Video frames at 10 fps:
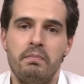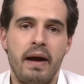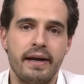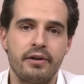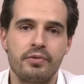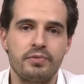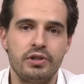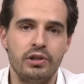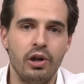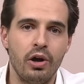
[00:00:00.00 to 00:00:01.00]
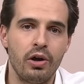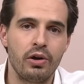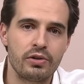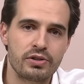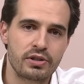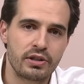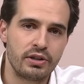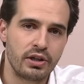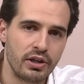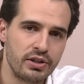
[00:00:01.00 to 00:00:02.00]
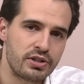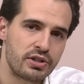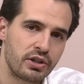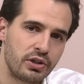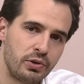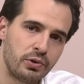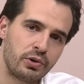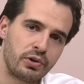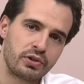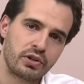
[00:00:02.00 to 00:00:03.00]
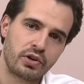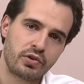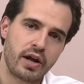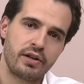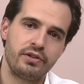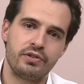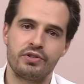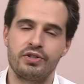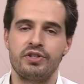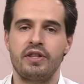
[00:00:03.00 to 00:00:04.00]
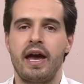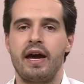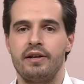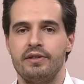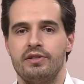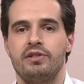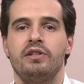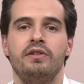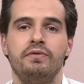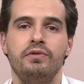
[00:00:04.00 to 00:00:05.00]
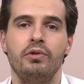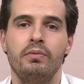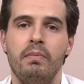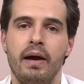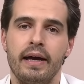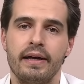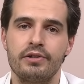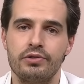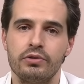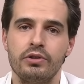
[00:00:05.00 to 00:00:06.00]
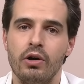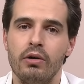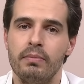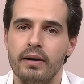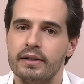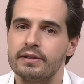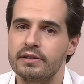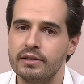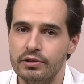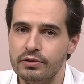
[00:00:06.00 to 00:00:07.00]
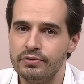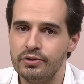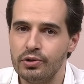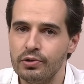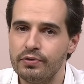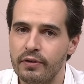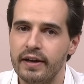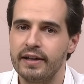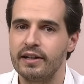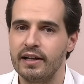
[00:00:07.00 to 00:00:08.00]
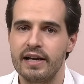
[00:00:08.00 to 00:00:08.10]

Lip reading: bankruptcy laws and unsecured creditor status if your bank should go bust. And if you think the